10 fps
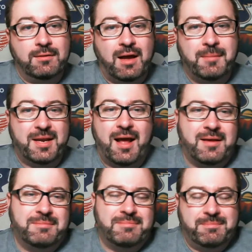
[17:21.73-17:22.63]
I mean,
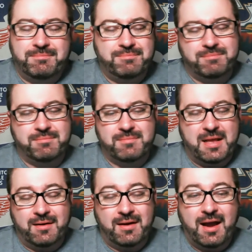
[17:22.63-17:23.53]
I
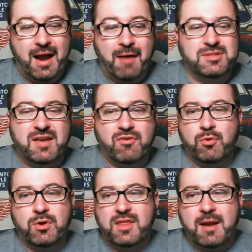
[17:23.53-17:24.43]
was never really.